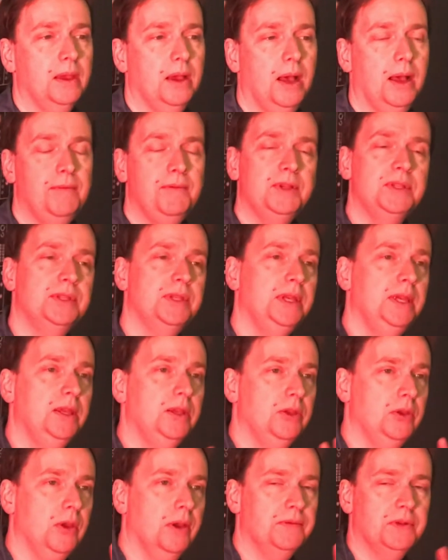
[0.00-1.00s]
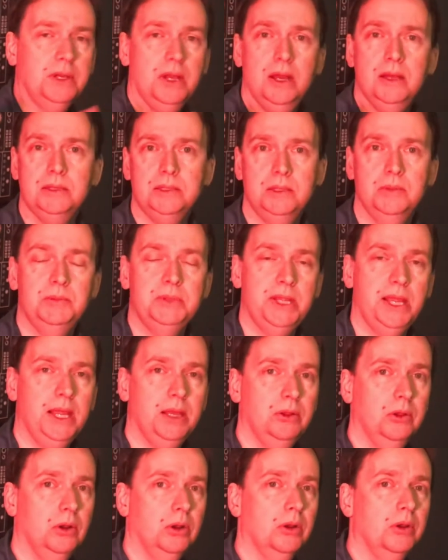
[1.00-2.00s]
Obviously, you have to custom
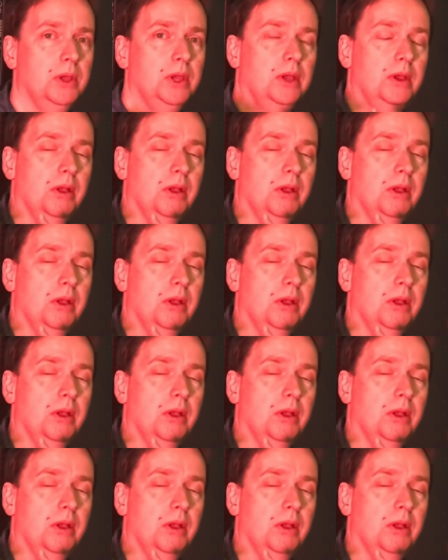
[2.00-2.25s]
tailor